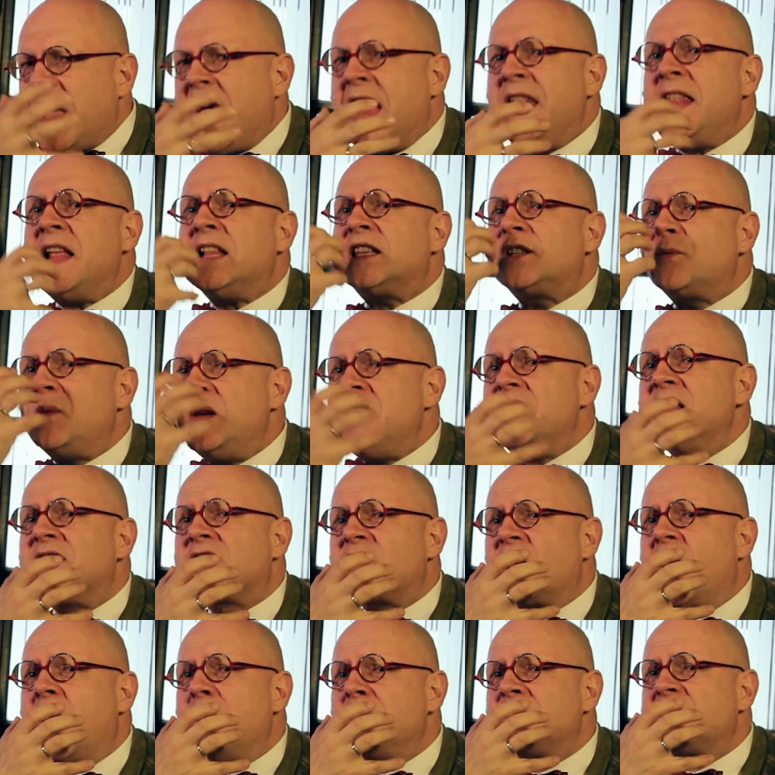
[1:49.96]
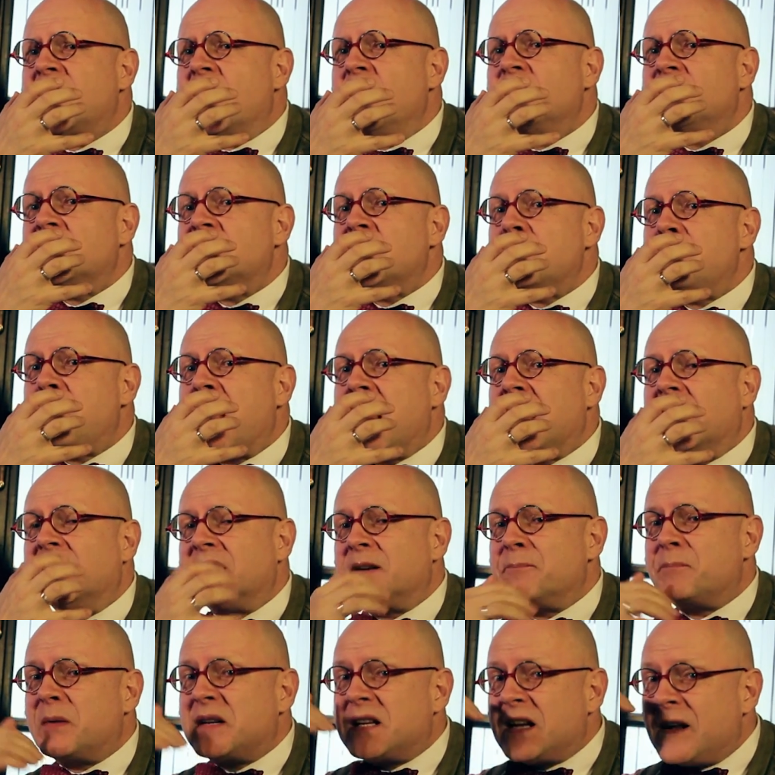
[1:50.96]
And that sweetness comes onto the
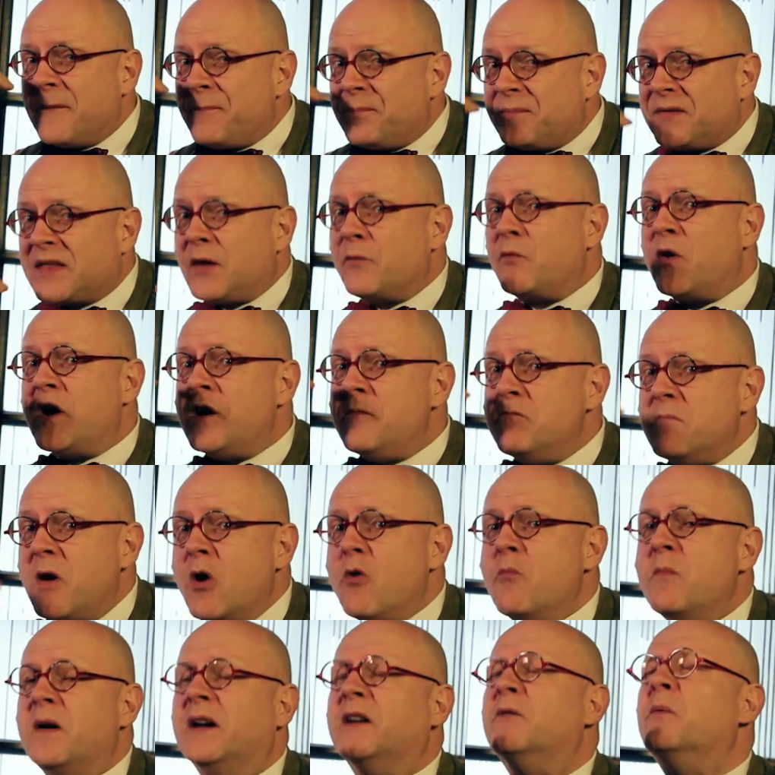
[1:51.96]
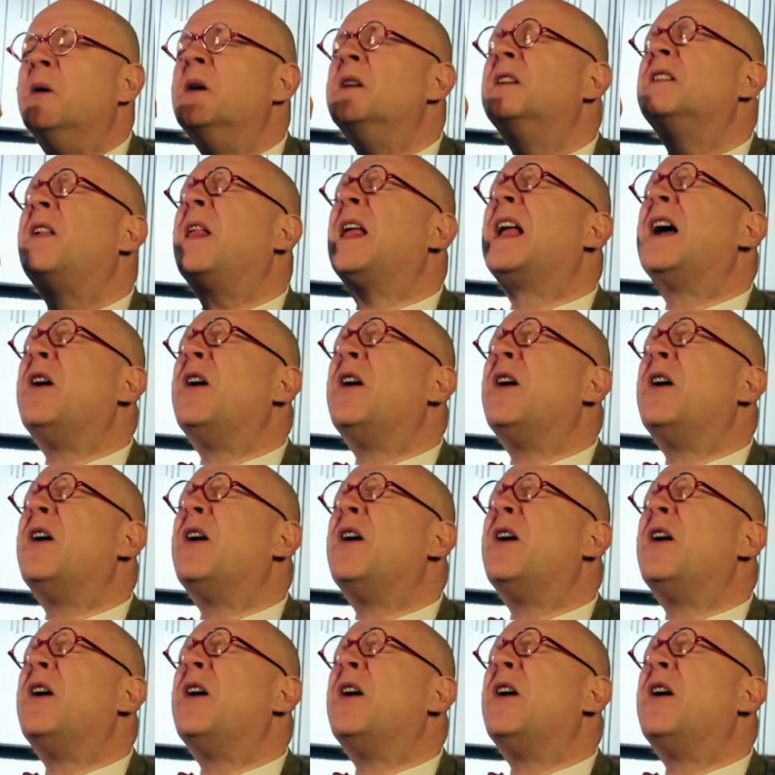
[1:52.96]
palate. But the very moment when you think,